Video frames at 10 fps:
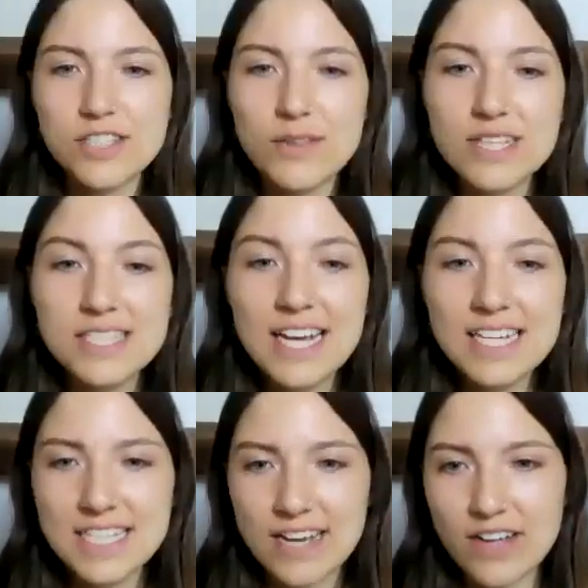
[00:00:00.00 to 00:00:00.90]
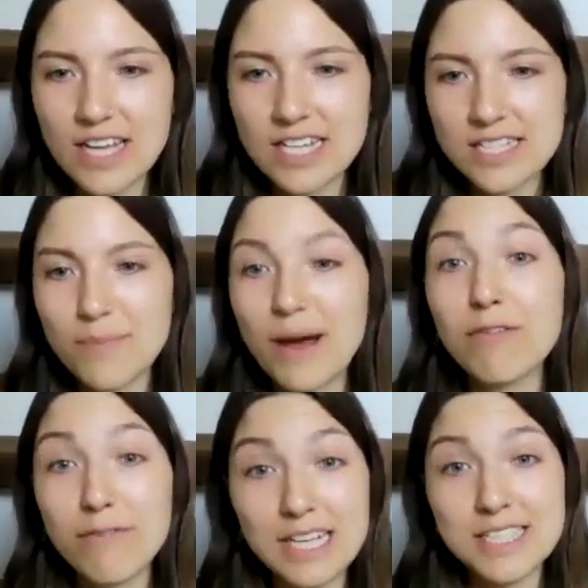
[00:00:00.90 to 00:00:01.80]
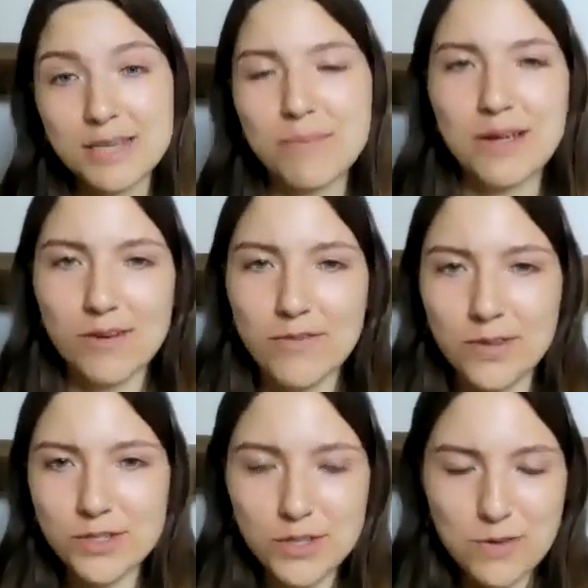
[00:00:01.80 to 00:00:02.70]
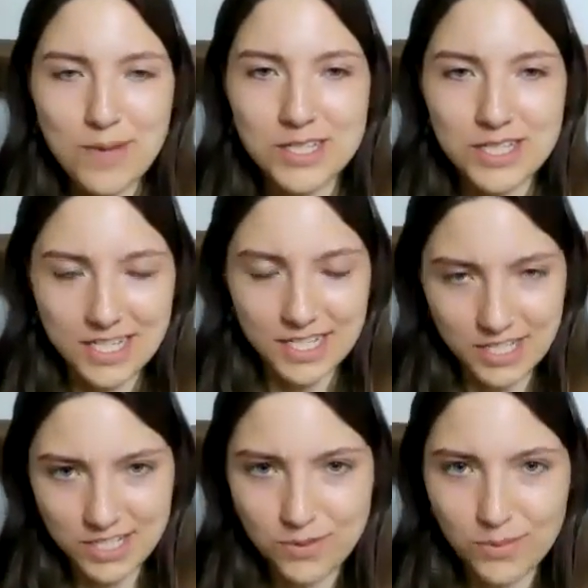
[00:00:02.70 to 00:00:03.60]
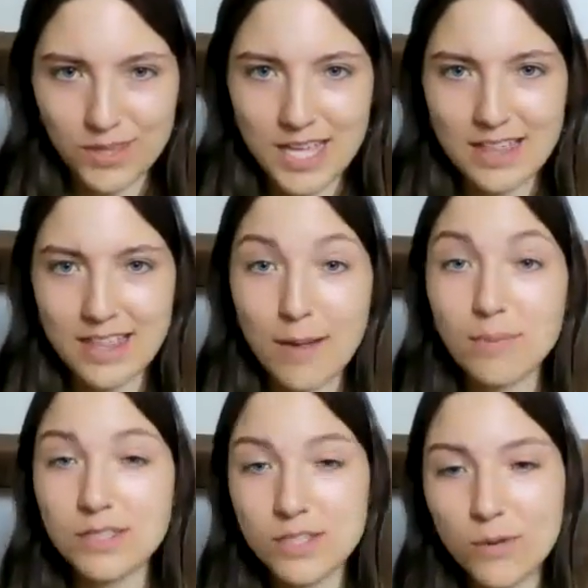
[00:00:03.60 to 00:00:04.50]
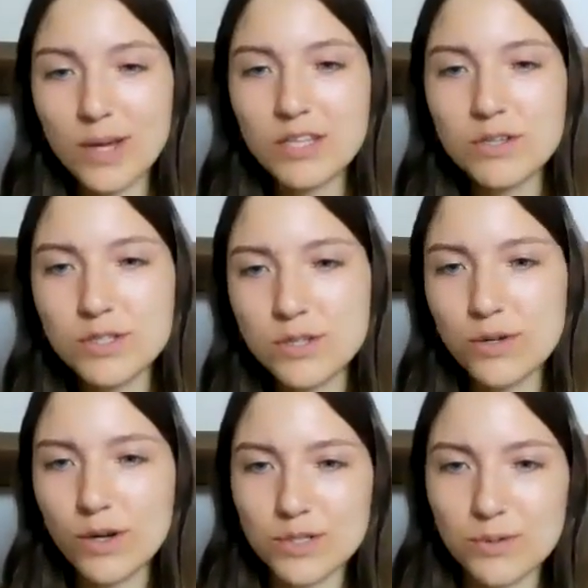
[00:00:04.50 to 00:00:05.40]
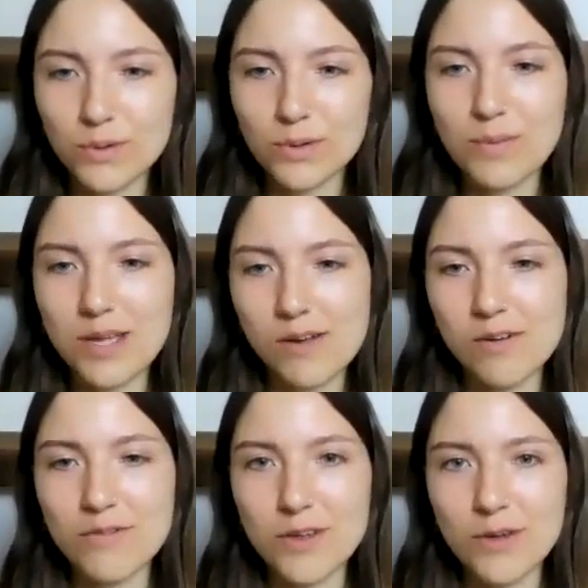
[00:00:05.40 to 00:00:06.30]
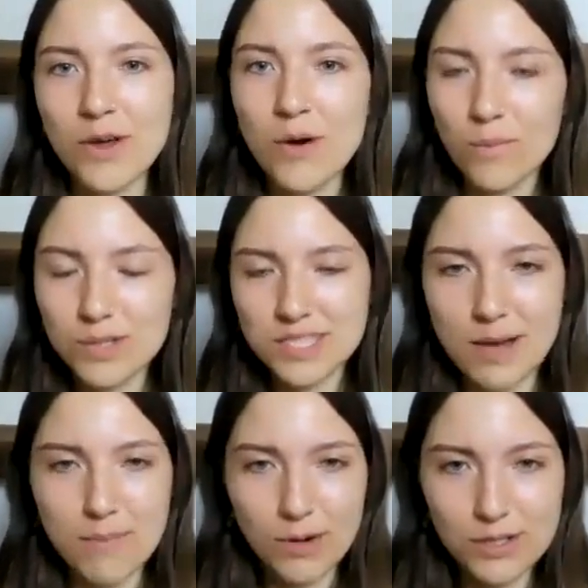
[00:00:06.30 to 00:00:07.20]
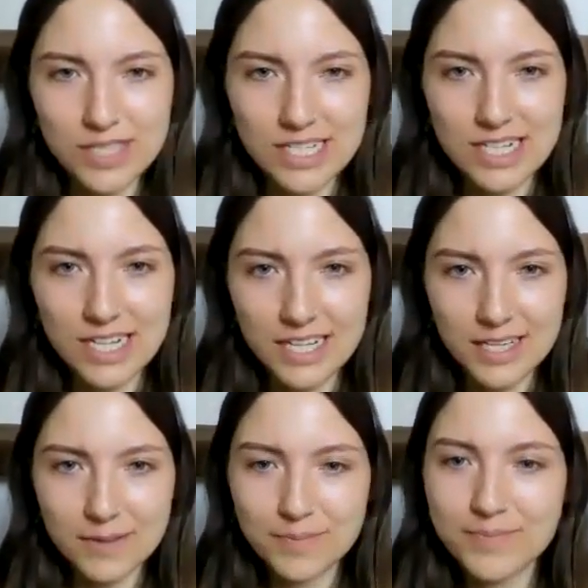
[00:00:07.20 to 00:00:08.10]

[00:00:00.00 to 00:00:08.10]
the second area is about facing peer review. So you mentioned it just toward the end there, but so when you do go toward peer review, what's that process like?